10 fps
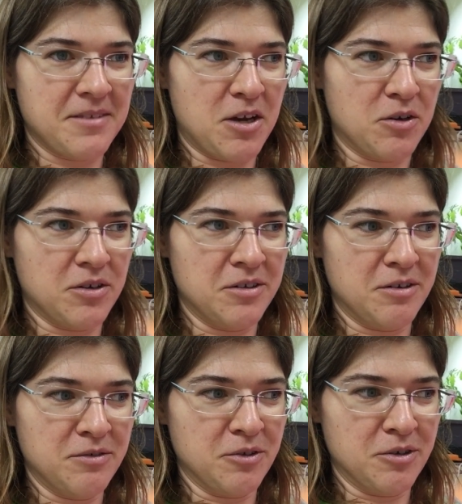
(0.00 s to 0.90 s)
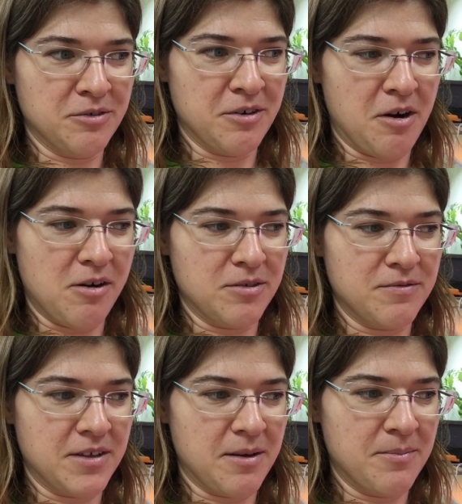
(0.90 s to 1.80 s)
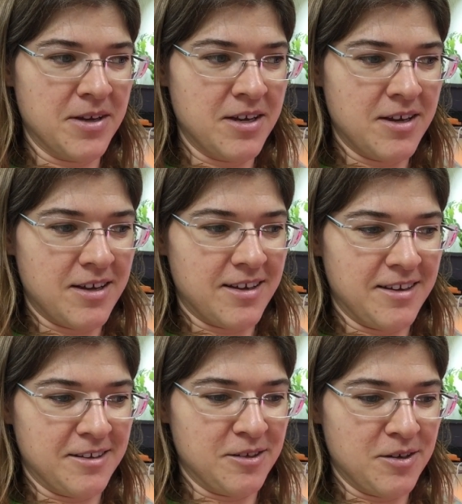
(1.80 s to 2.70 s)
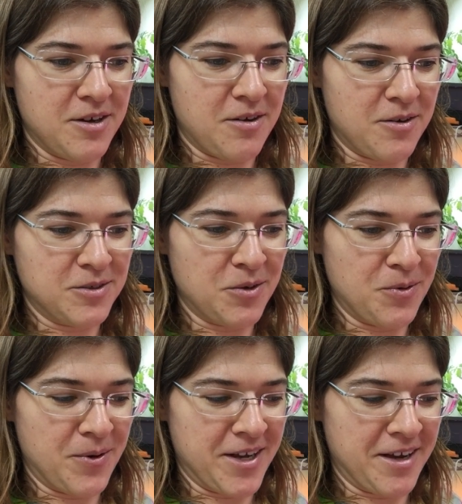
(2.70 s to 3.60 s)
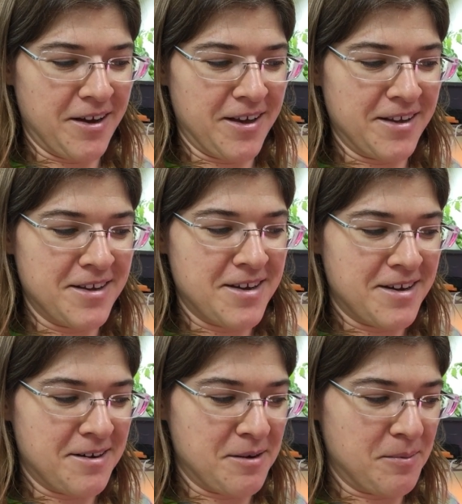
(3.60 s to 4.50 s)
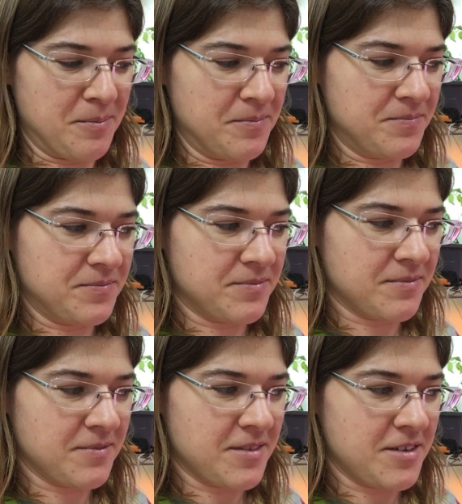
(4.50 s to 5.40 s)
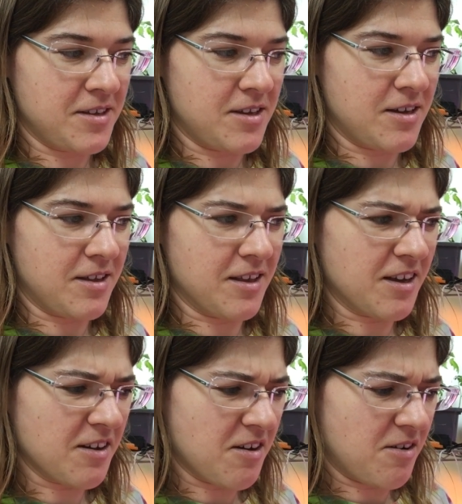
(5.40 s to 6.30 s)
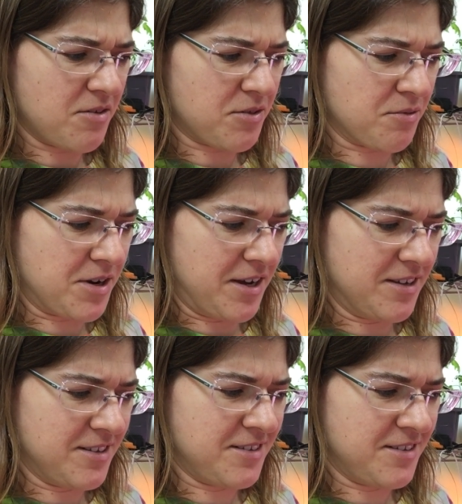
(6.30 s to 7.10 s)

a good enough lure for all of them. And also I got, I think I got all three.